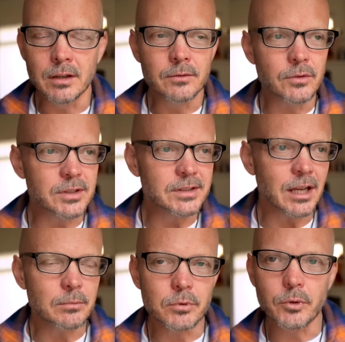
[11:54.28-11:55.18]
For
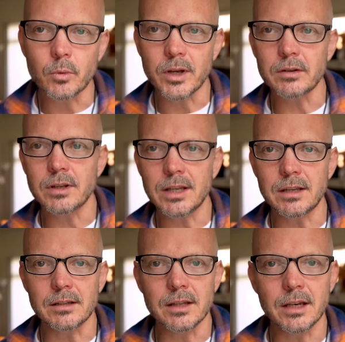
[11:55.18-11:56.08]
example, the way you
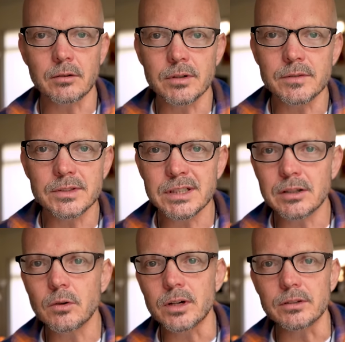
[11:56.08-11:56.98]
eat, getting rid of
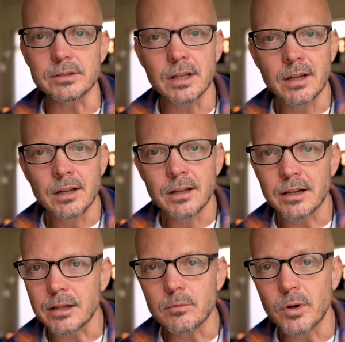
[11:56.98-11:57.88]
seed oils,
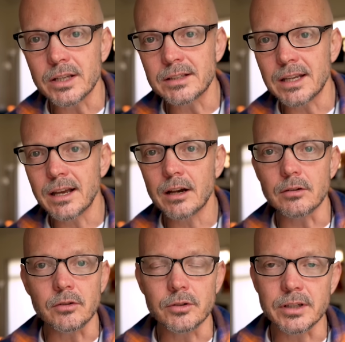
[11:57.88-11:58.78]
cutting them way
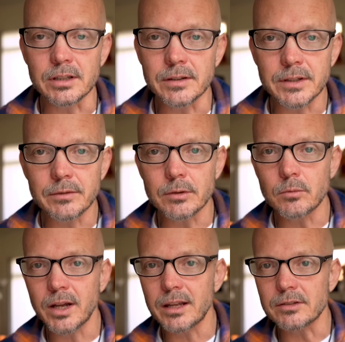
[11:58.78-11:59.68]
down, learning to lift heavy
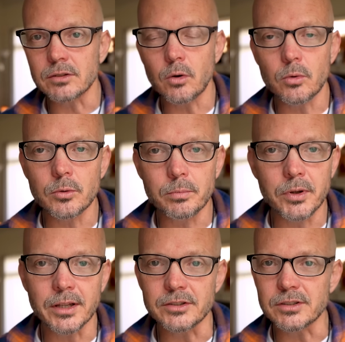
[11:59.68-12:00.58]
weights, cold
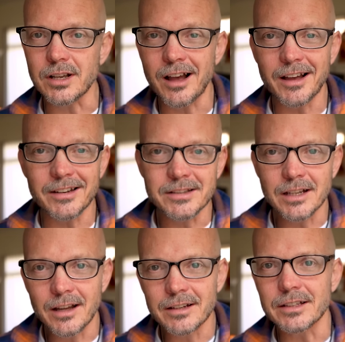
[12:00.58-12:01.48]
plunges, hot
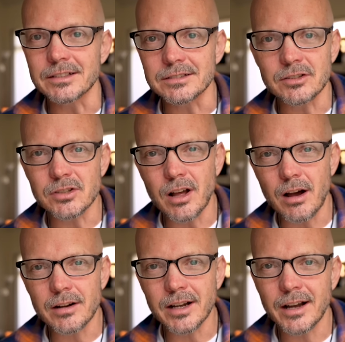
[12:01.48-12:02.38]
saunas. There's
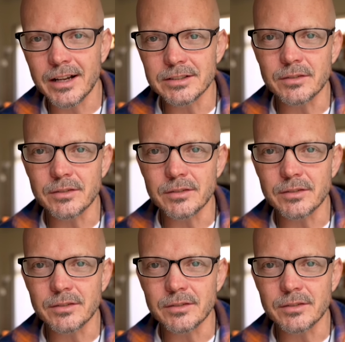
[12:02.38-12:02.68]
all kinds